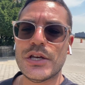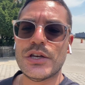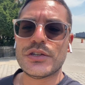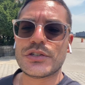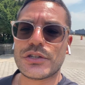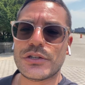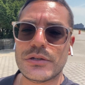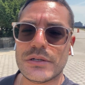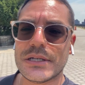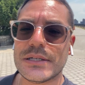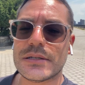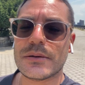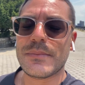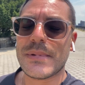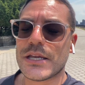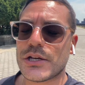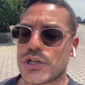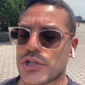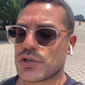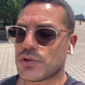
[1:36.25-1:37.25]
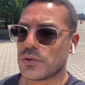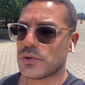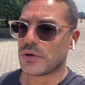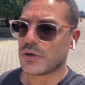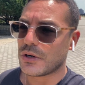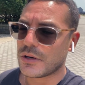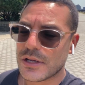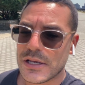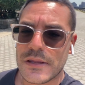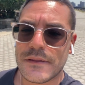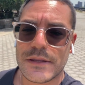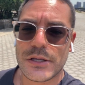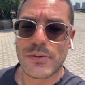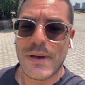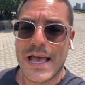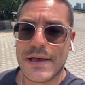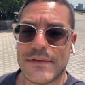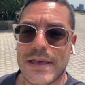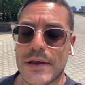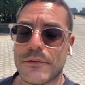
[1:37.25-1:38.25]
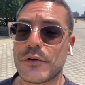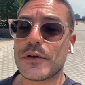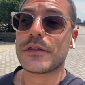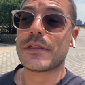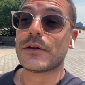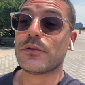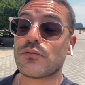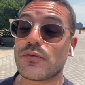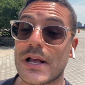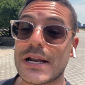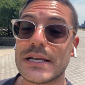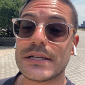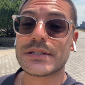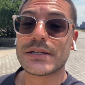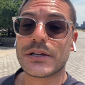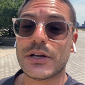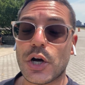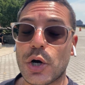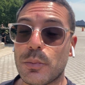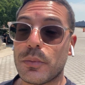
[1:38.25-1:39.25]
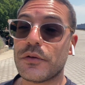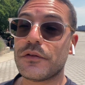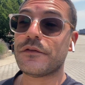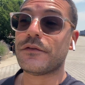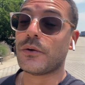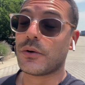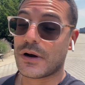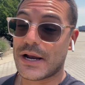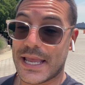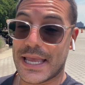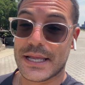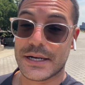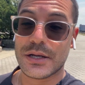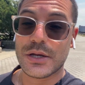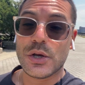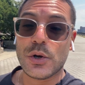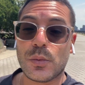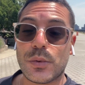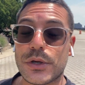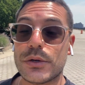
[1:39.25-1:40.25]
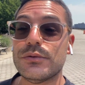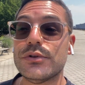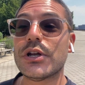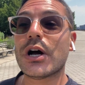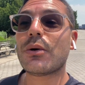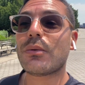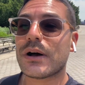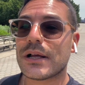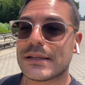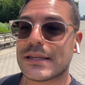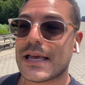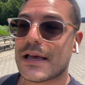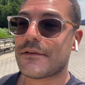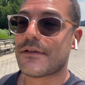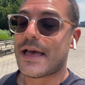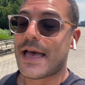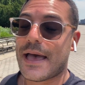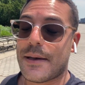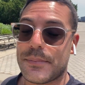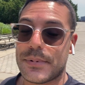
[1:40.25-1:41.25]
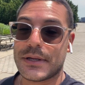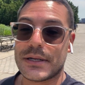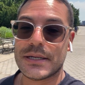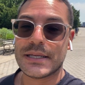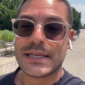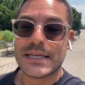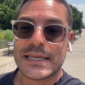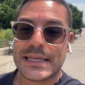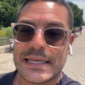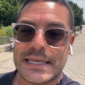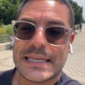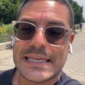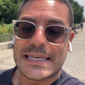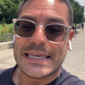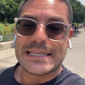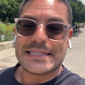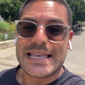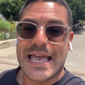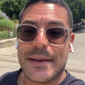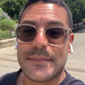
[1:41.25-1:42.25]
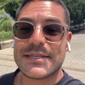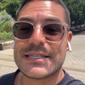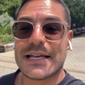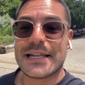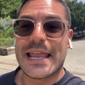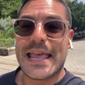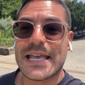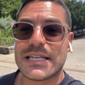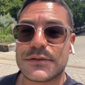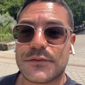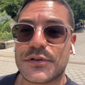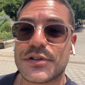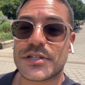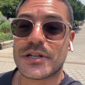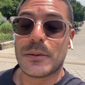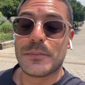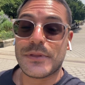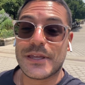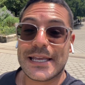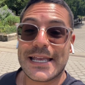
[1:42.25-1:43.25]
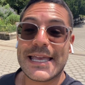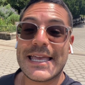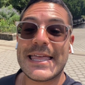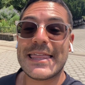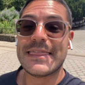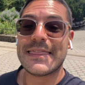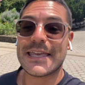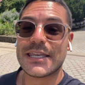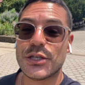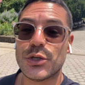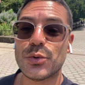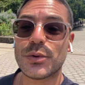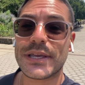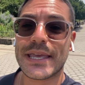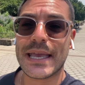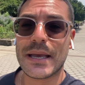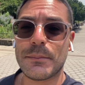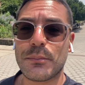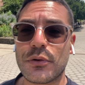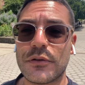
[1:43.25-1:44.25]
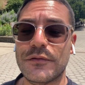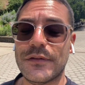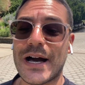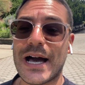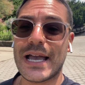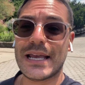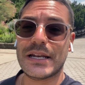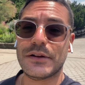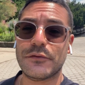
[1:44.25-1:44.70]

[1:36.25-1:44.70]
So you need to make sure that you have everything ready to go beforehand. What you don't want to have happen is Amazon asks for something that you can't provide.